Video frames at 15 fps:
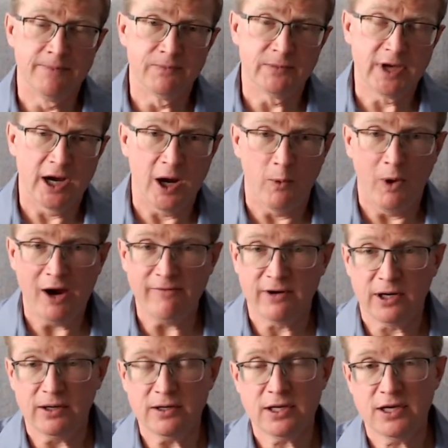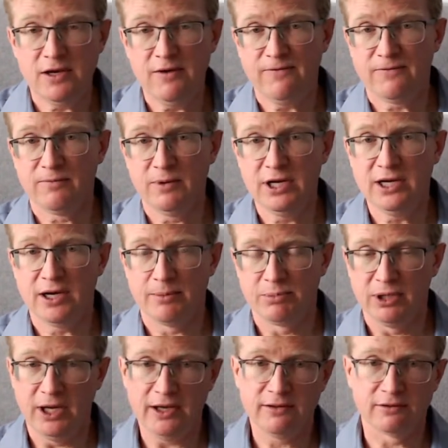however, if we
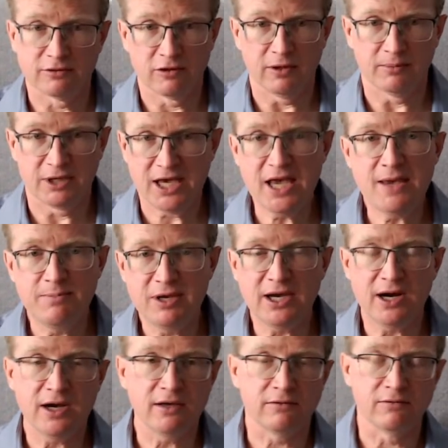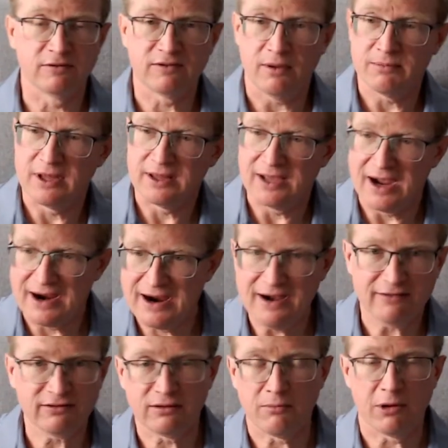apply the term KPI to something that
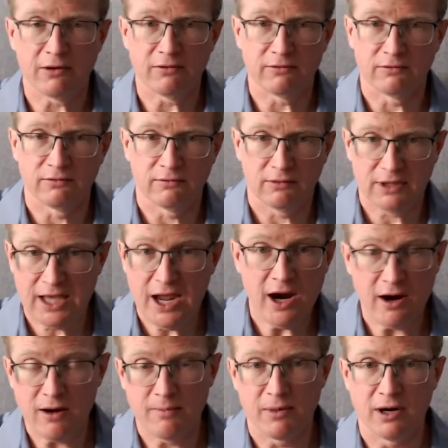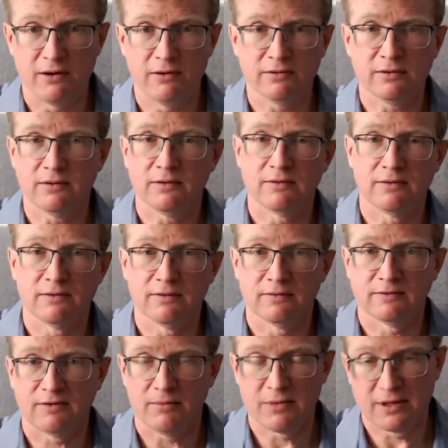customers care about,
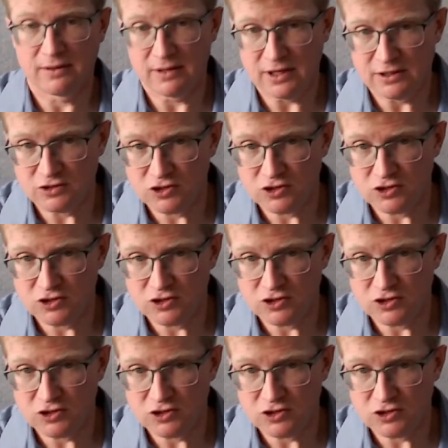something they